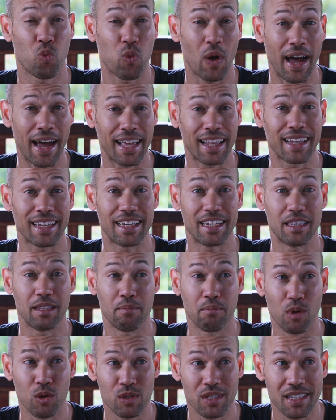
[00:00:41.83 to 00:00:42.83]
while in the
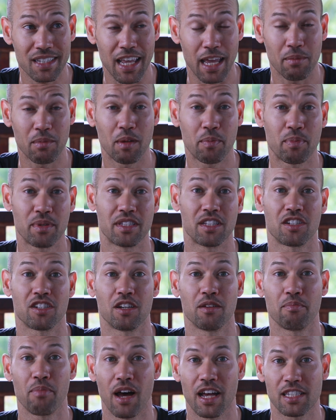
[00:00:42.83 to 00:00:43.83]
most stable
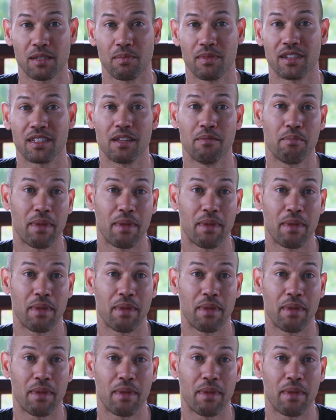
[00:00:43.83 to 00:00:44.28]
position possible to